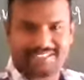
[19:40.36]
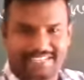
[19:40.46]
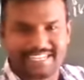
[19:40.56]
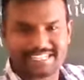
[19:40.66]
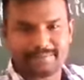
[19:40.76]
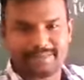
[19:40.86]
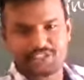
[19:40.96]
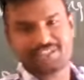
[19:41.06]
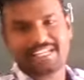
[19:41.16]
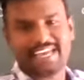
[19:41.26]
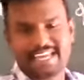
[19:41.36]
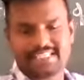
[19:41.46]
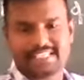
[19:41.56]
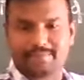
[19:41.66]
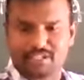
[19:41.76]
It is a machine,
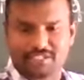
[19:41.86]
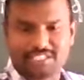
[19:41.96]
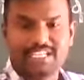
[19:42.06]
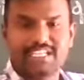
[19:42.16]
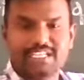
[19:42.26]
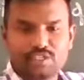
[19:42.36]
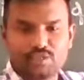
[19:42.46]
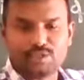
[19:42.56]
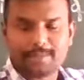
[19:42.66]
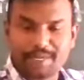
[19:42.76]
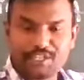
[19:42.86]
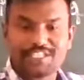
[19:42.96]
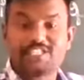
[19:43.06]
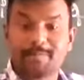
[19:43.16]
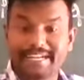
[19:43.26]
dialyzer machine. So the
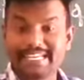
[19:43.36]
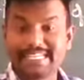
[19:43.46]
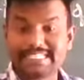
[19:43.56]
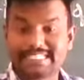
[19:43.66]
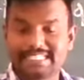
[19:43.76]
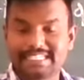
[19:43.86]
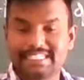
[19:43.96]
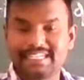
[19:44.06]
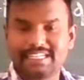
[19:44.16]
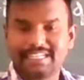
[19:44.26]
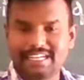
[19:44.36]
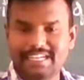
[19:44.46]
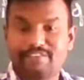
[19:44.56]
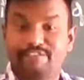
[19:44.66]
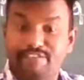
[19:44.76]
patient's blood is
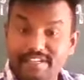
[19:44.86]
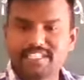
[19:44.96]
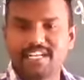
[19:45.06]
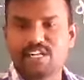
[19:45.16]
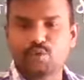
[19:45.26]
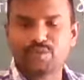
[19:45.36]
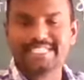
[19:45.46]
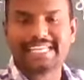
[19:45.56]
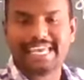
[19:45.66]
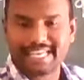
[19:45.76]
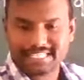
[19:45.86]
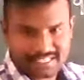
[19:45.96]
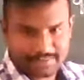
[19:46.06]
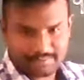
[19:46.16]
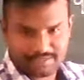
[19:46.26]
filtered using
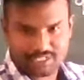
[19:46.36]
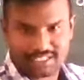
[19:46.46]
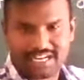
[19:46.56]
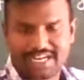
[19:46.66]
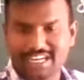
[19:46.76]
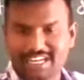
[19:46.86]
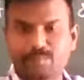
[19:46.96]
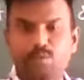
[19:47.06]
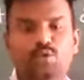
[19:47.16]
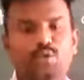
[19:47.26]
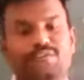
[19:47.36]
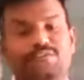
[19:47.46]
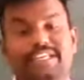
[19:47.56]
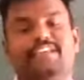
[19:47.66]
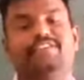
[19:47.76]
dialyzer machine and removed
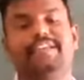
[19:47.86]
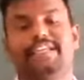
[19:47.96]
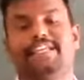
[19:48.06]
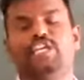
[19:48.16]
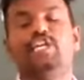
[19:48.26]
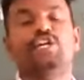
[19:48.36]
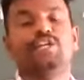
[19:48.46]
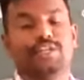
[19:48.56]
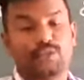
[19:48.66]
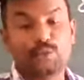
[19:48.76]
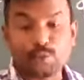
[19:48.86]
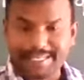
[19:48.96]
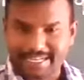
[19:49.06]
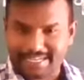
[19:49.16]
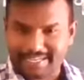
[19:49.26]
frequently
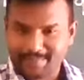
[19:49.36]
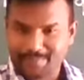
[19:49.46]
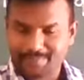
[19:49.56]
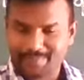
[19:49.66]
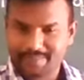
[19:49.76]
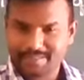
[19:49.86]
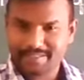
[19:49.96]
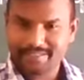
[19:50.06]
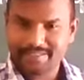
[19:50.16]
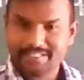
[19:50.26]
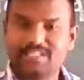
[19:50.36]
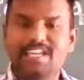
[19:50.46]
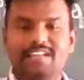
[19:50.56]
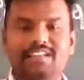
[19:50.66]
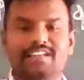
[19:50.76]
urea.
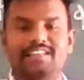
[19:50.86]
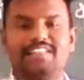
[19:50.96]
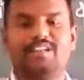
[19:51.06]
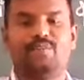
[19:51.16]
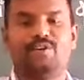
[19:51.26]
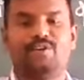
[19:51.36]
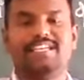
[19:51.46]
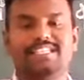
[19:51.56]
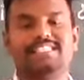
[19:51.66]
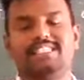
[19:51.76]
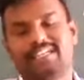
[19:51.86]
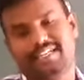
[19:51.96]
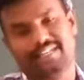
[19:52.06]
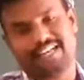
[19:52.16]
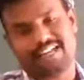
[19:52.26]
Then their body is in
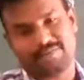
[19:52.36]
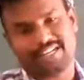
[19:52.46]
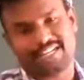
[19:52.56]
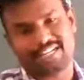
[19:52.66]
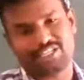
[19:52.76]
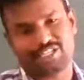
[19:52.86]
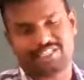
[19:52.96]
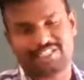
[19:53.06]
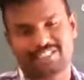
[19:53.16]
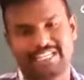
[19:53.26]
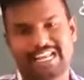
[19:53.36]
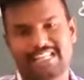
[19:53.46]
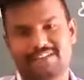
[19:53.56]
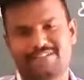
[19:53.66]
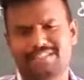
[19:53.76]
normal conditions, or
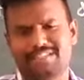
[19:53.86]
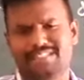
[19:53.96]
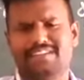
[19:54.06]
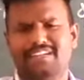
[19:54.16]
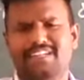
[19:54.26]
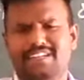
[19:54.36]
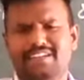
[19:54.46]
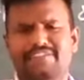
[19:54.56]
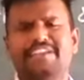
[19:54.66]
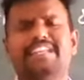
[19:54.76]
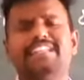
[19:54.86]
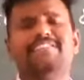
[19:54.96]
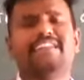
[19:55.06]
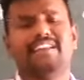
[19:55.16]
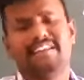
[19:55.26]
otherwise quickly they
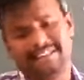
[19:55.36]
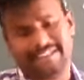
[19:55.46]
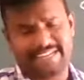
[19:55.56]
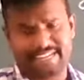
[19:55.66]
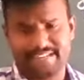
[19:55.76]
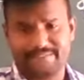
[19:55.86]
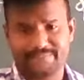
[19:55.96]
will die.